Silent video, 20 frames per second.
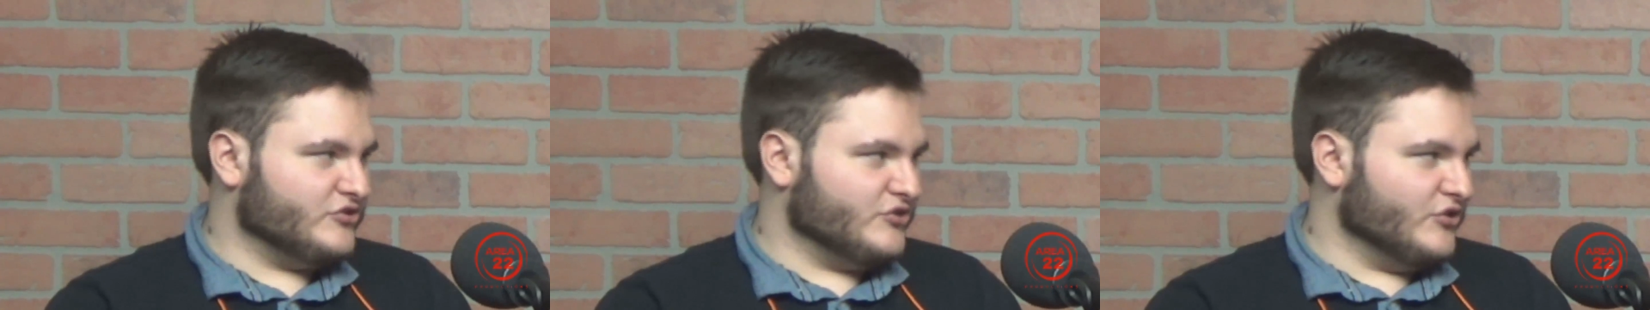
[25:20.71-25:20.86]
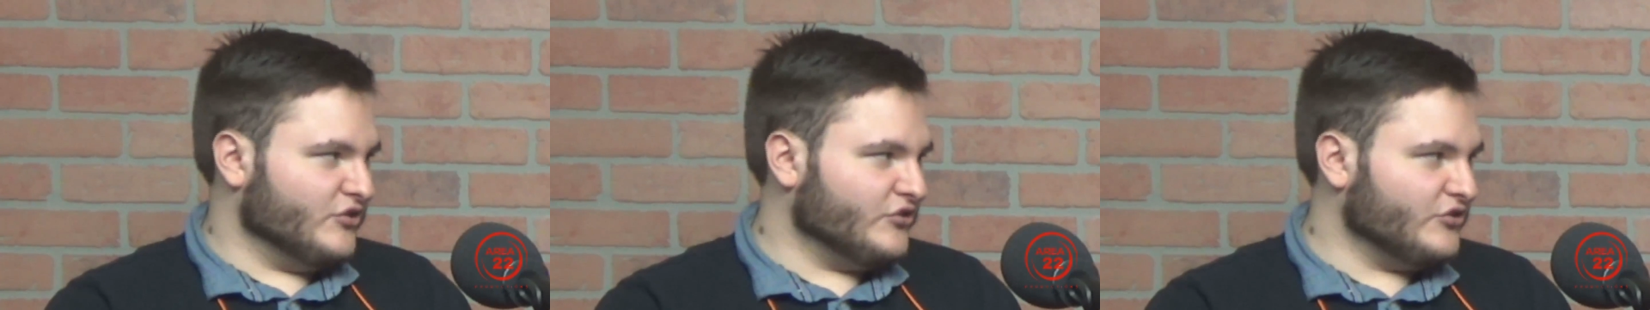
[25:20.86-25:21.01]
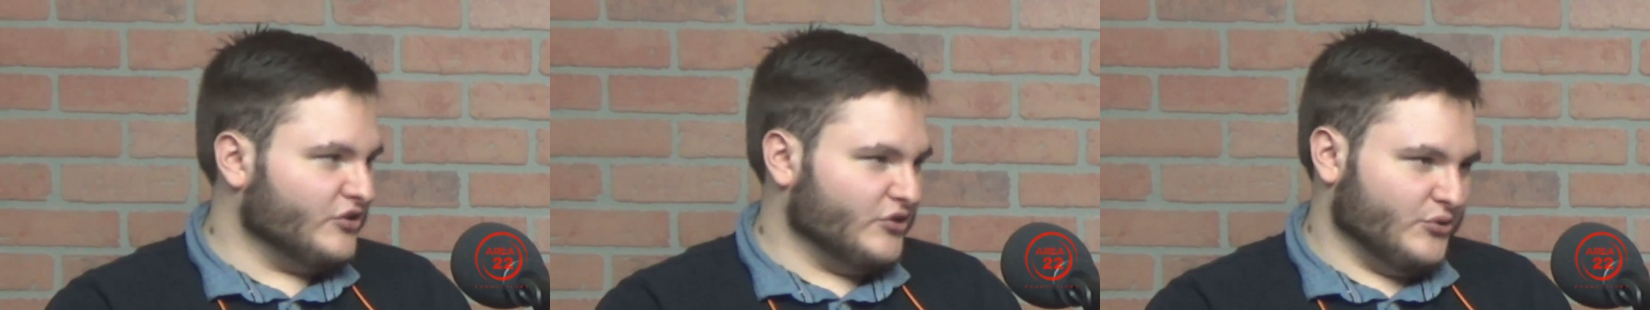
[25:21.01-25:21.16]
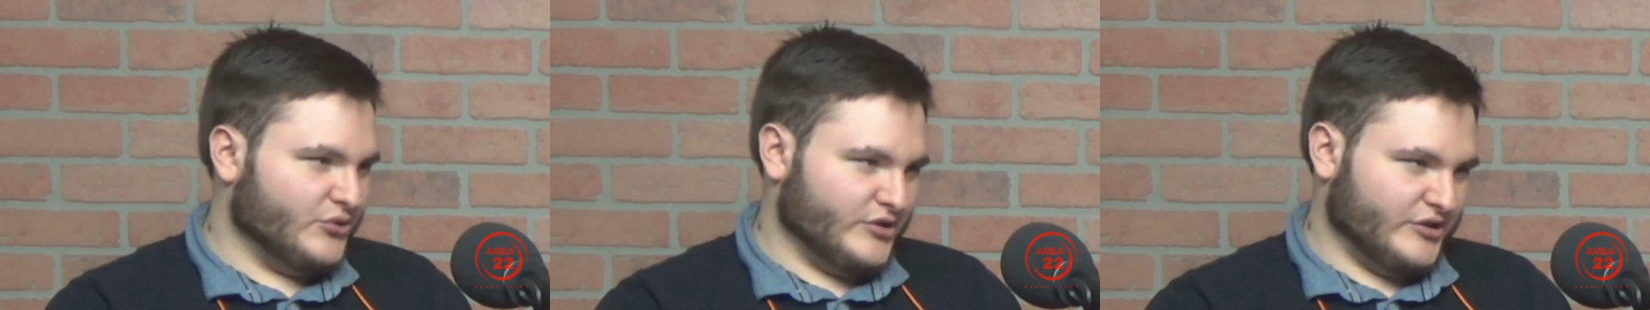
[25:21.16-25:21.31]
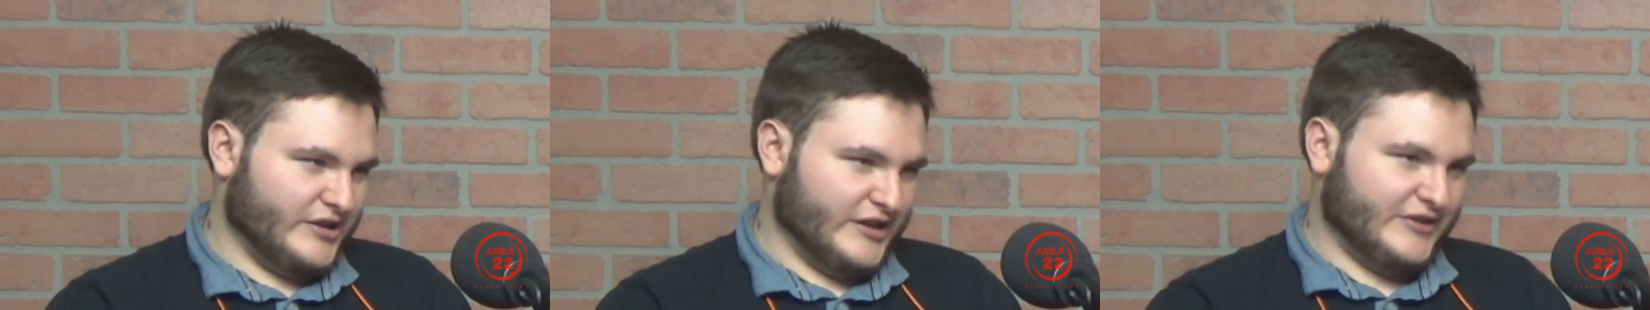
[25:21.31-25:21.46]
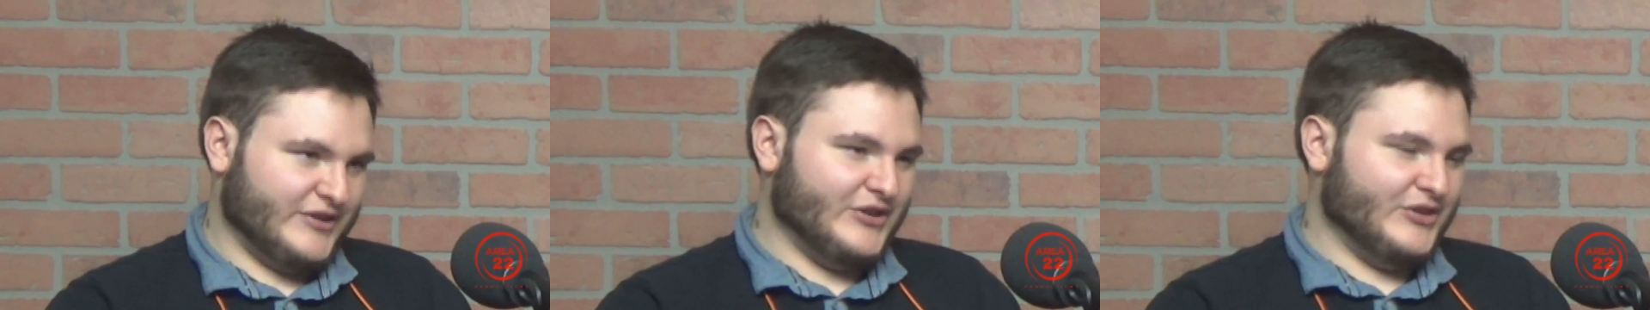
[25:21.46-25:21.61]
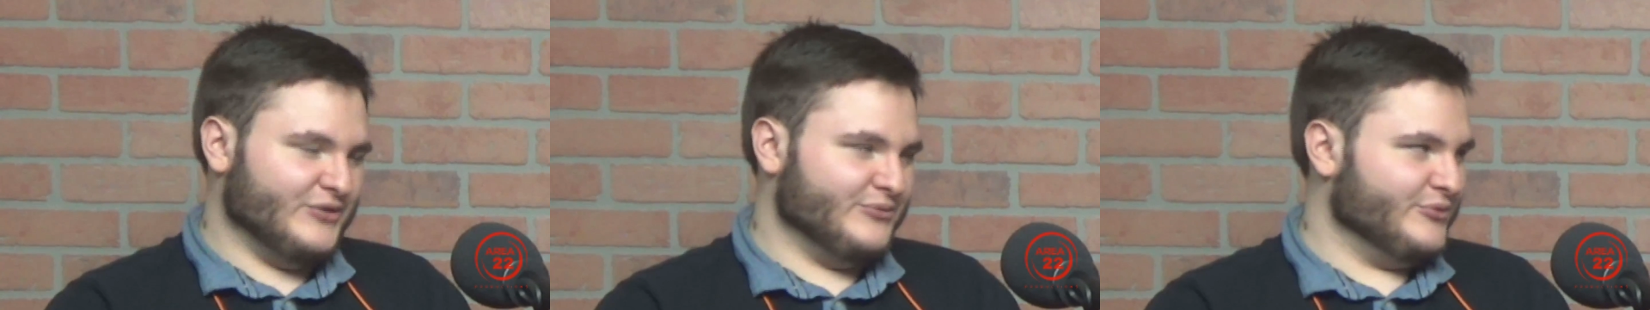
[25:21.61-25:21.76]
to see who could get to
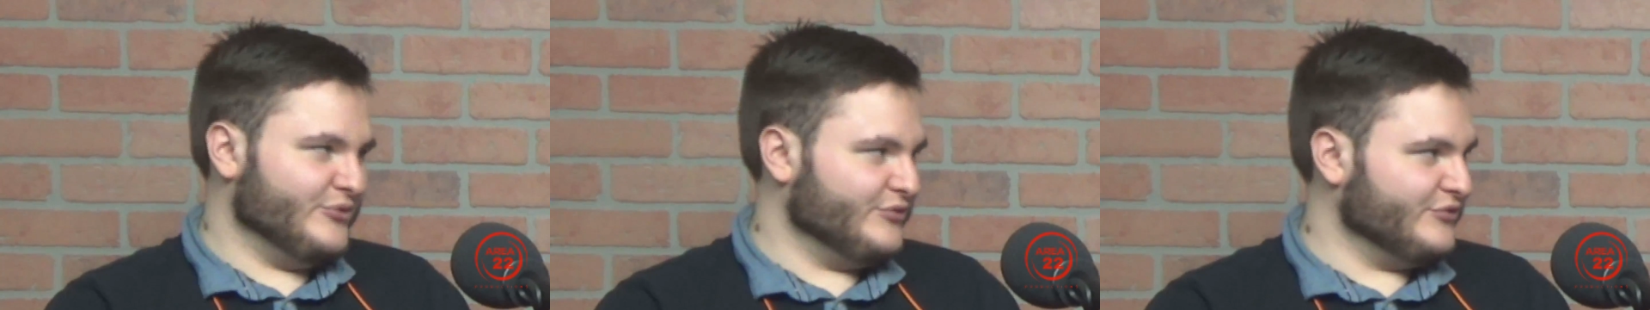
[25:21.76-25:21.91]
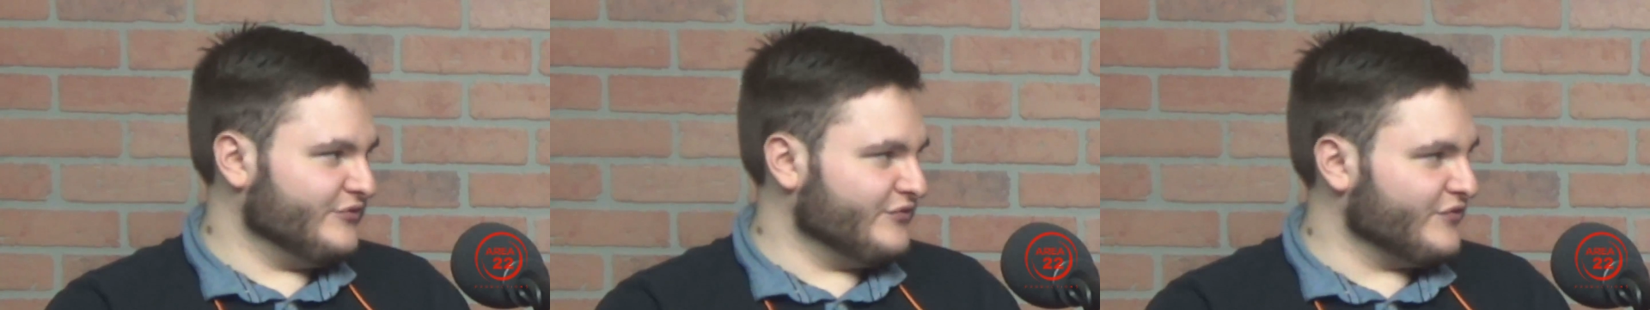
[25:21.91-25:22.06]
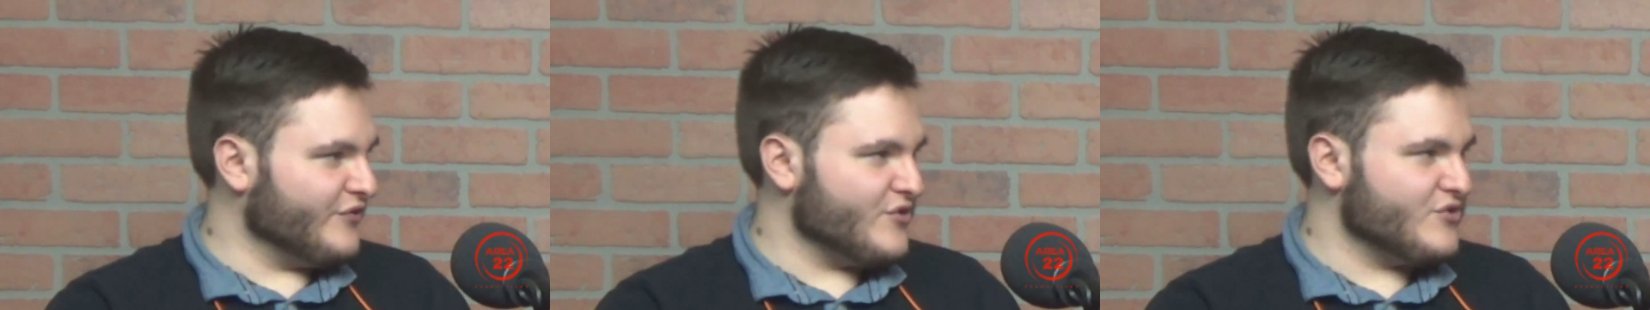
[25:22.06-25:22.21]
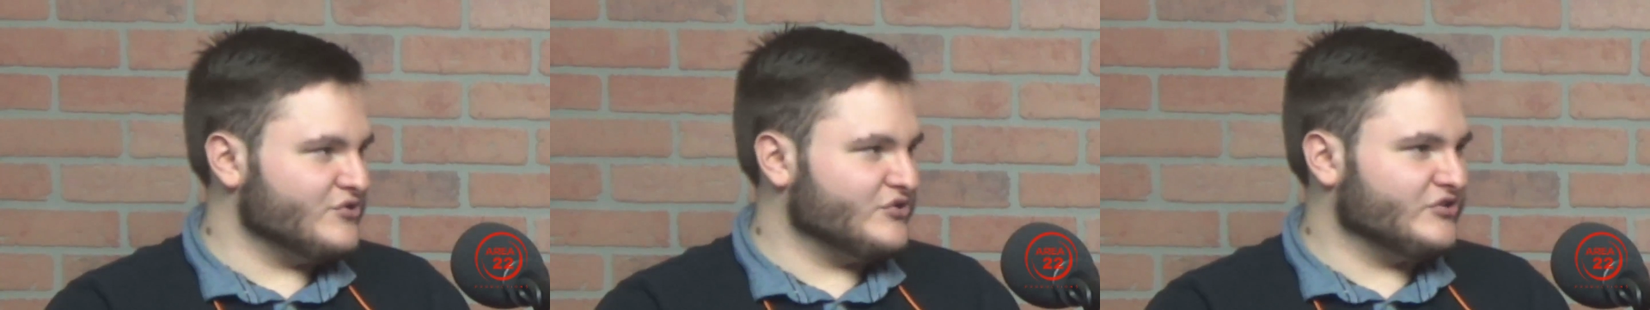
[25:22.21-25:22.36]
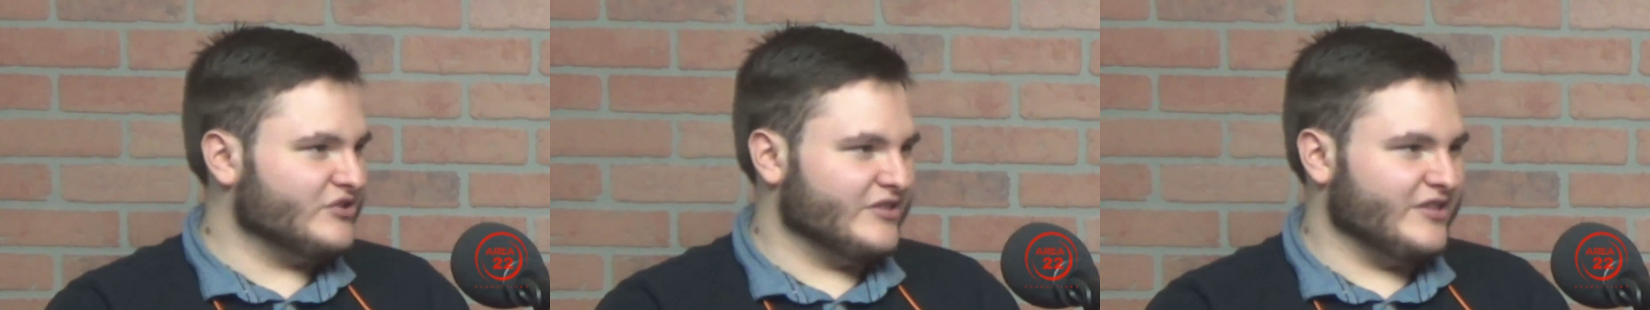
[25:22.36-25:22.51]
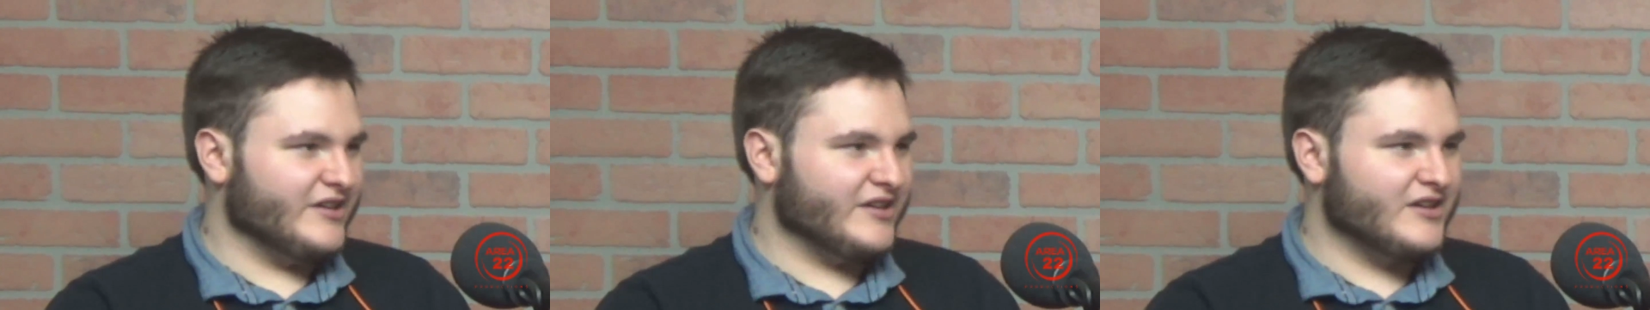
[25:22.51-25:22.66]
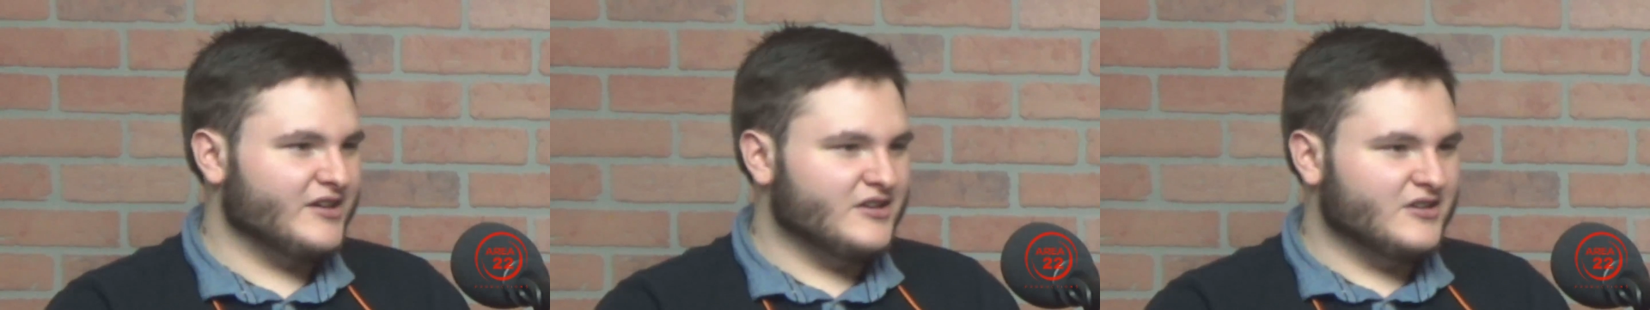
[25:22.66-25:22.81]
the moon first, and like,